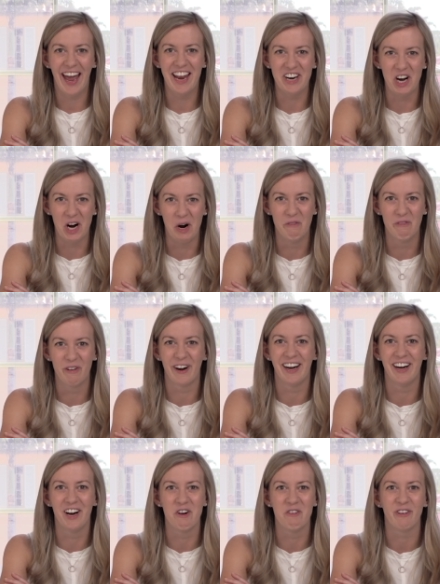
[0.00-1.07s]
and over
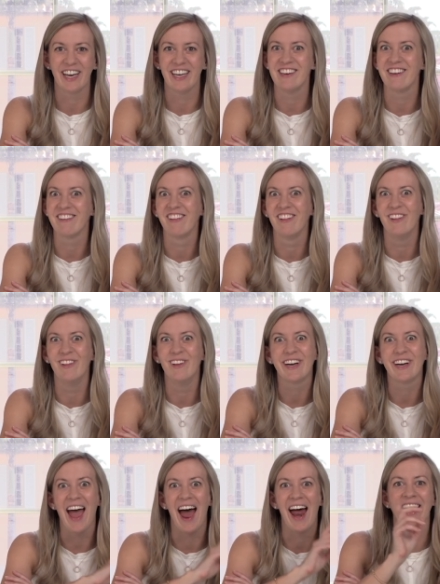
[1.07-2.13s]
and over again, just
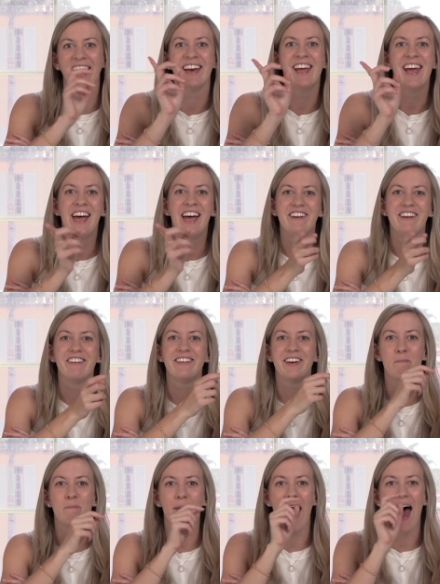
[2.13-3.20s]
look at it. Just
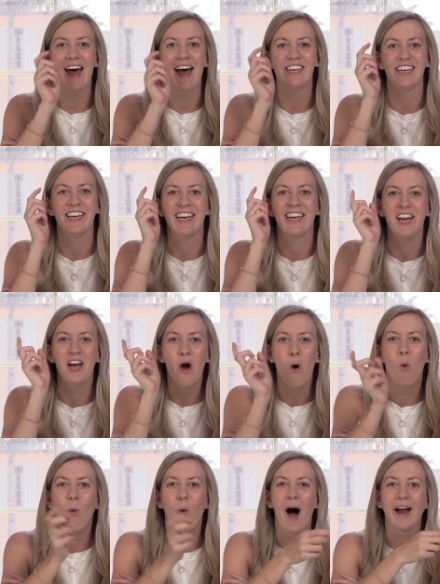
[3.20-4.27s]
imagine
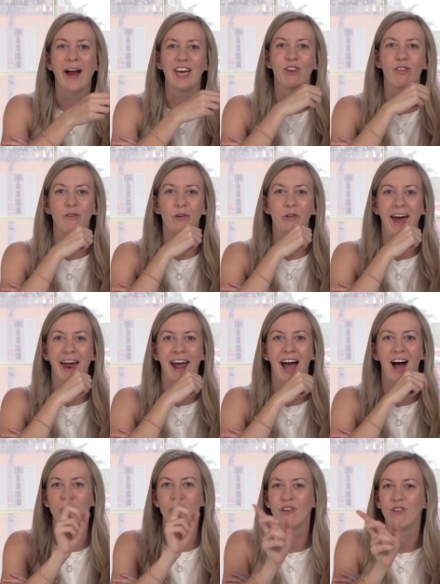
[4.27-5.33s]
walking through that
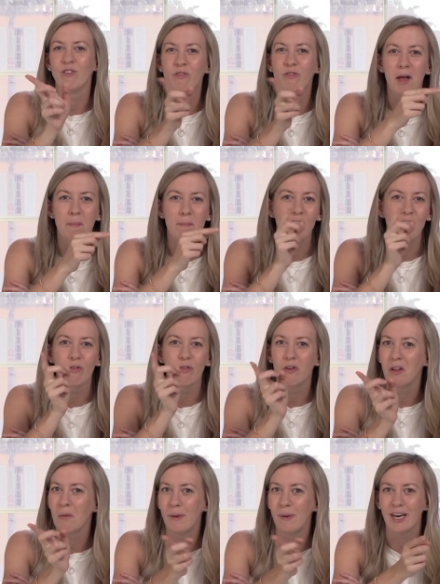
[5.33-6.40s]
house, just flipping through
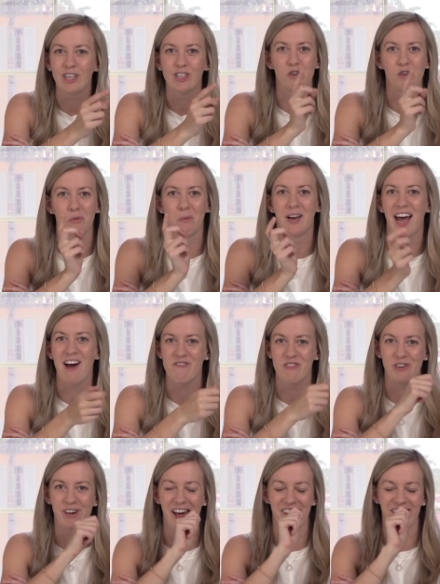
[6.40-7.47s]
the pictures one after
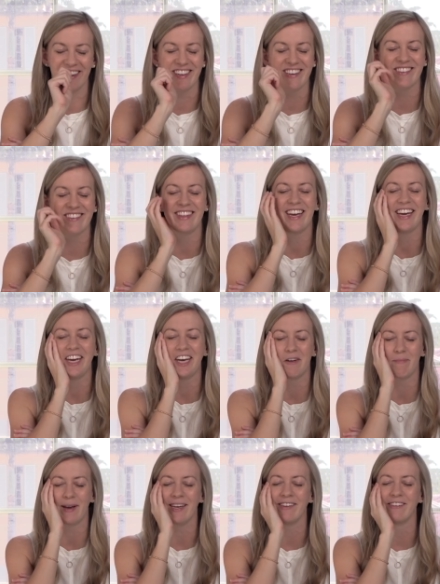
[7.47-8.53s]
another, just thinking
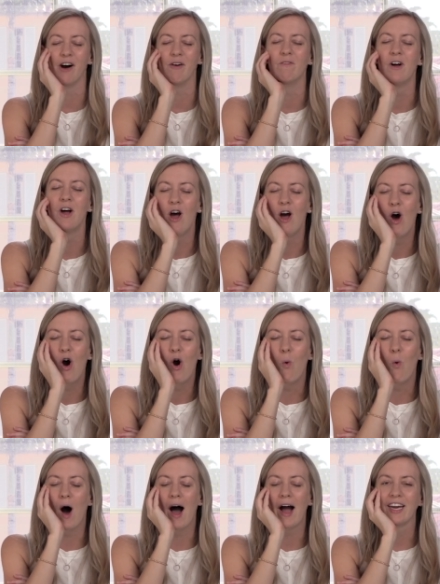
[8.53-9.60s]
of myself
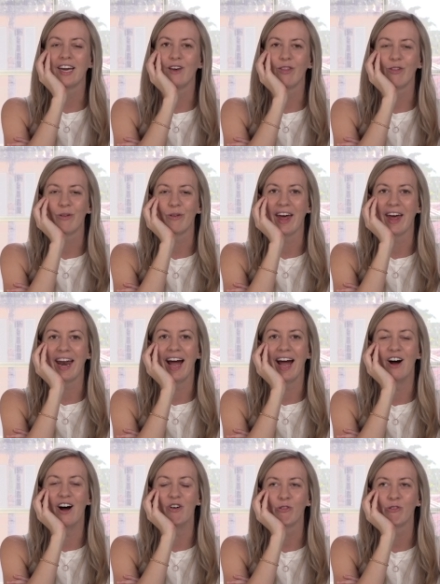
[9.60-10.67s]
walking through that
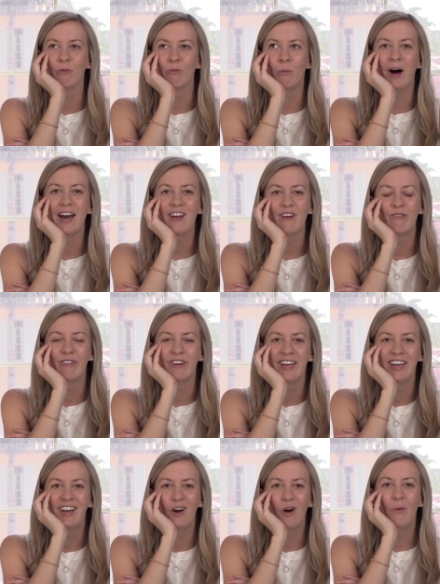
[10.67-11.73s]
house. What if,
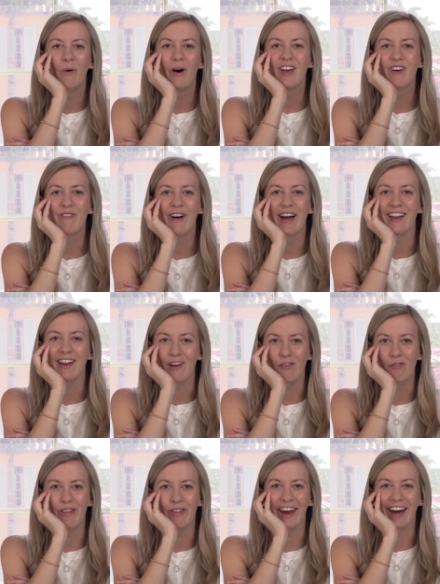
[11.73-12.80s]
what if I
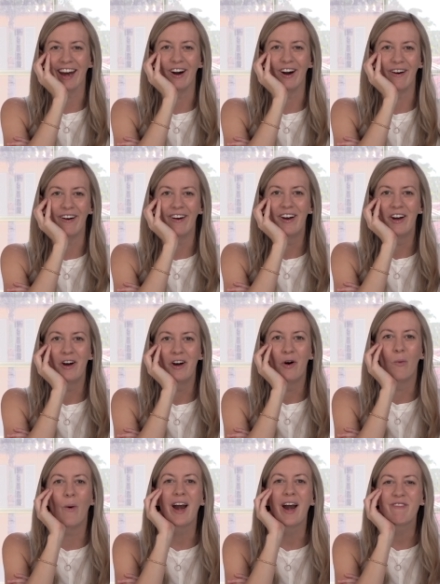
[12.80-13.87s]
lived there?
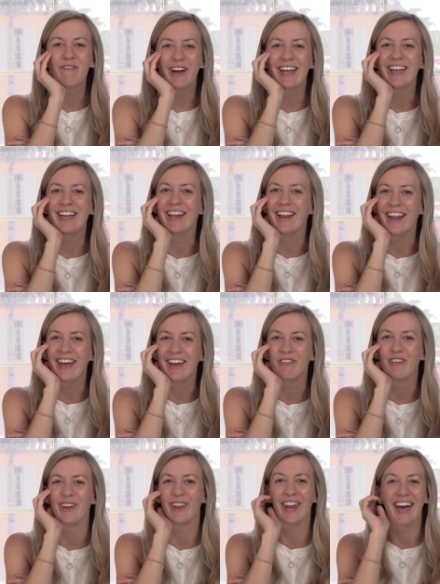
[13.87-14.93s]
What if I
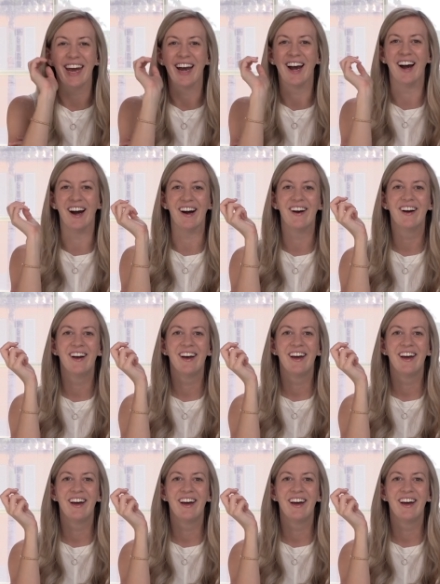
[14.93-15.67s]
lived there?